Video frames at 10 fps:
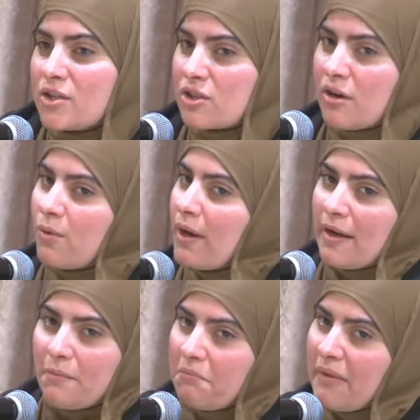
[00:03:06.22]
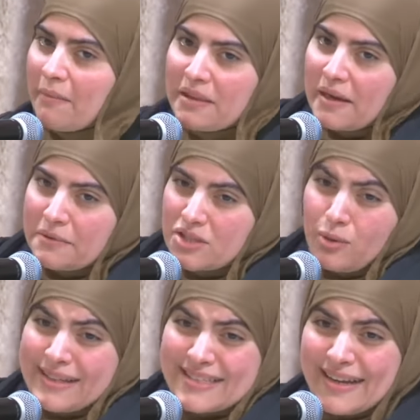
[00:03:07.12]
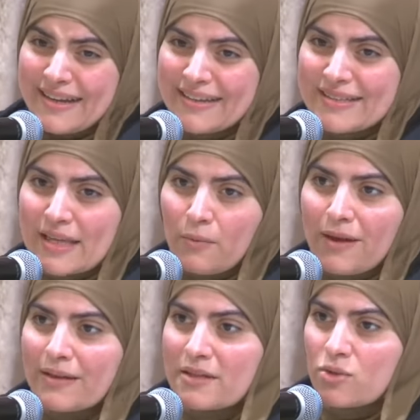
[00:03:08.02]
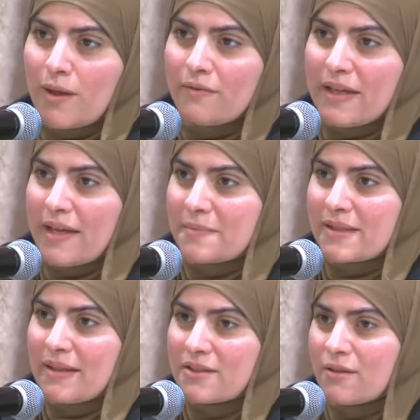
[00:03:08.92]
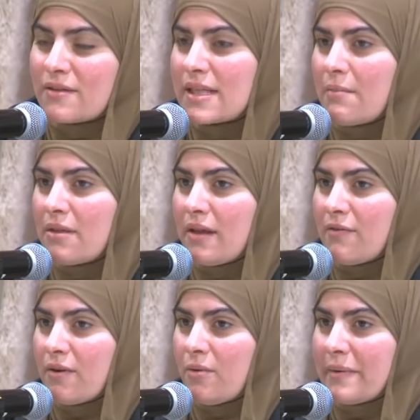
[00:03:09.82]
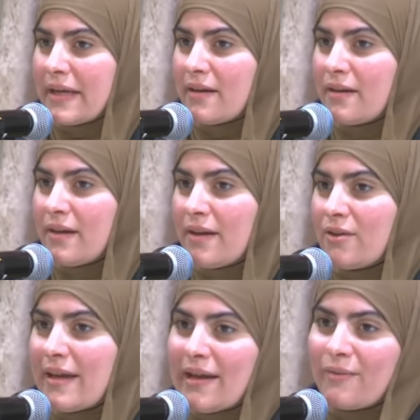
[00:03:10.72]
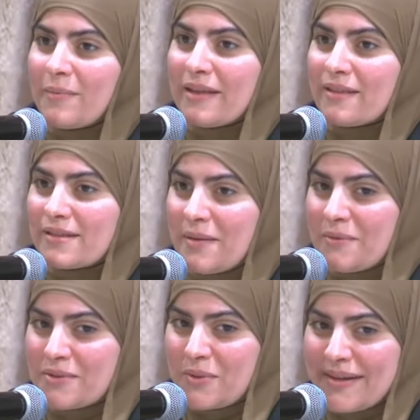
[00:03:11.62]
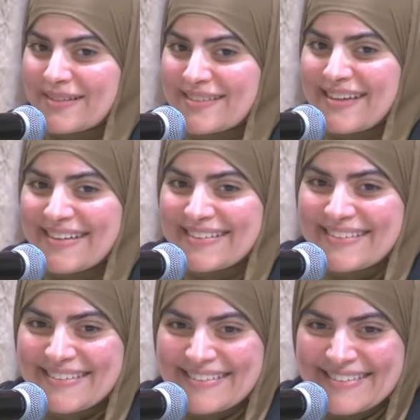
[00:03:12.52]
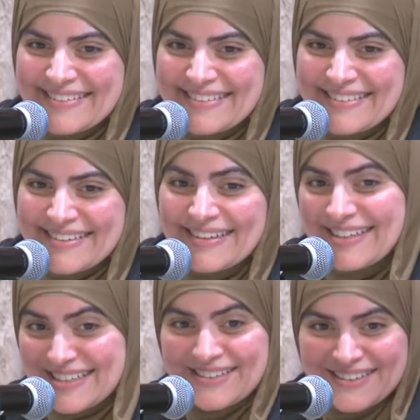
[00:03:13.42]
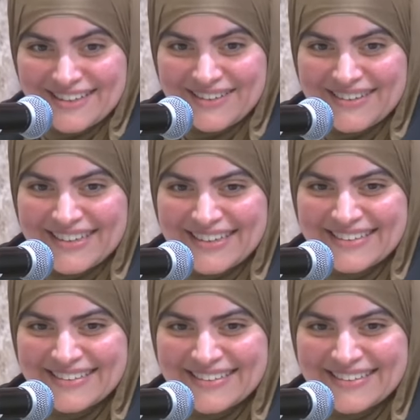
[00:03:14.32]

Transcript: so maybe that was twenty seconds and we got to twelve names. Let's do the same thing for a woman. You can't repeat the same one twice. Yes. Khadija radiyallahu anha.